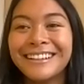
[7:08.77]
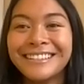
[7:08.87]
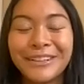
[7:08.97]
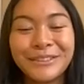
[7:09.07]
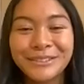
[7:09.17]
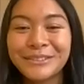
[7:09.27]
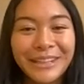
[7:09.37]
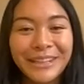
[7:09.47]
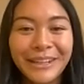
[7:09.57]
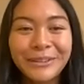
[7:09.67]
So
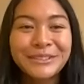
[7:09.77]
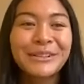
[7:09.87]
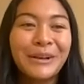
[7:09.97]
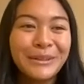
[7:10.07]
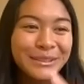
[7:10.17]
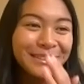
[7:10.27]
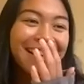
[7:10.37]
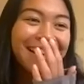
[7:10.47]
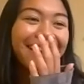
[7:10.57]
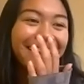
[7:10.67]
it was close,
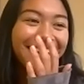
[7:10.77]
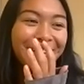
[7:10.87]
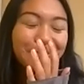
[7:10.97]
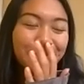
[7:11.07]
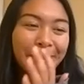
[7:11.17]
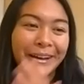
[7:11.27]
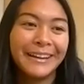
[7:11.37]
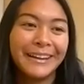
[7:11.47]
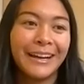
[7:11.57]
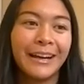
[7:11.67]
but
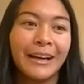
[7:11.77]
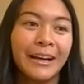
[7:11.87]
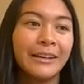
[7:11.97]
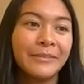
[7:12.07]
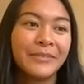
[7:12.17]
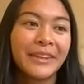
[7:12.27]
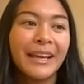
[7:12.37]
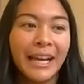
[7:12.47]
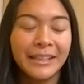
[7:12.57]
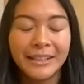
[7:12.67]

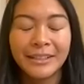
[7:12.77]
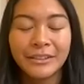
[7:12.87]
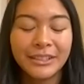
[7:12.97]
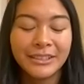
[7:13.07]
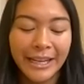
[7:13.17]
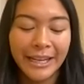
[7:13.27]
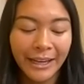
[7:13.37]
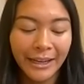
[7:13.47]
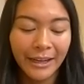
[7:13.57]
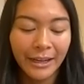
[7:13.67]
at the end of the
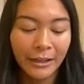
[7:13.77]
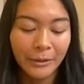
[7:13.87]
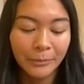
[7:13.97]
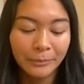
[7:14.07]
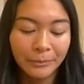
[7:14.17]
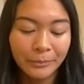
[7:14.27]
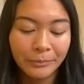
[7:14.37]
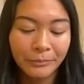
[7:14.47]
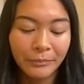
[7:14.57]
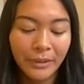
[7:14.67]
day,
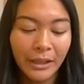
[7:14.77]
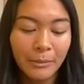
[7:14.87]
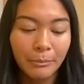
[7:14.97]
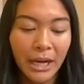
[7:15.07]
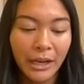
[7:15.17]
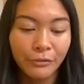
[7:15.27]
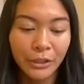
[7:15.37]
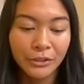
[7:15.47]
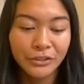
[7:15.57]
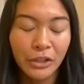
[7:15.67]
my
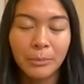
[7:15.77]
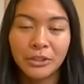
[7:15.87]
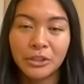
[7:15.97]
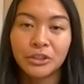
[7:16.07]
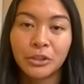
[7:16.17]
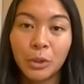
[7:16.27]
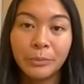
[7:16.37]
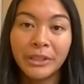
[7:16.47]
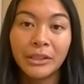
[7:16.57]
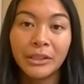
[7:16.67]
first competition will
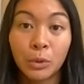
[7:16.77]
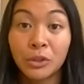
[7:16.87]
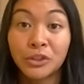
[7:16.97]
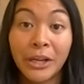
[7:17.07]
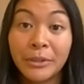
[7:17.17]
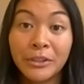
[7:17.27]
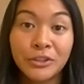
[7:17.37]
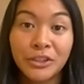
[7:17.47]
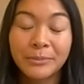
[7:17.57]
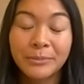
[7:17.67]
be the World
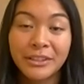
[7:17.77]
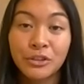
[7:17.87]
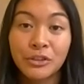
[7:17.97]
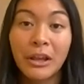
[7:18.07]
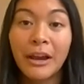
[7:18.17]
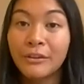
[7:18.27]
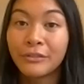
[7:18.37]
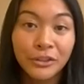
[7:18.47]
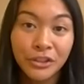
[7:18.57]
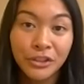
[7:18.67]
Championships in July of
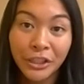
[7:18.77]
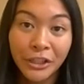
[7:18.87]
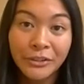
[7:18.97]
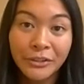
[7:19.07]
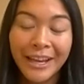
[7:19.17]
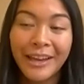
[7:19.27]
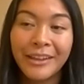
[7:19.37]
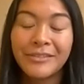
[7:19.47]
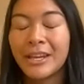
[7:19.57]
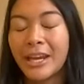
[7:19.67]
next year
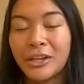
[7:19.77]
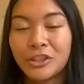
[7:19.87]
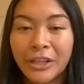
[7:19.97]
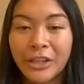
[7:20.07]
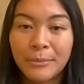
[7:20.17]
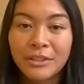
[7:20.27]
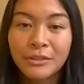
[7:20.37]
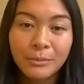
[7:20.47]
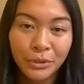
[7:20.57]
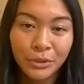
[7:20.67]
and the Asian
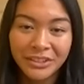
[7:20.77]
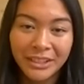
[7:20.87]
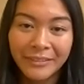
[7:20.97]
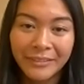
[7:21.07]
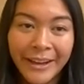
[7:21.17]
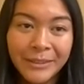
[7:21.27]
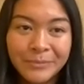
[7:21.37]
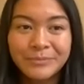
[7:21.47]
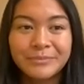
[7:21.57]
Games preceding that.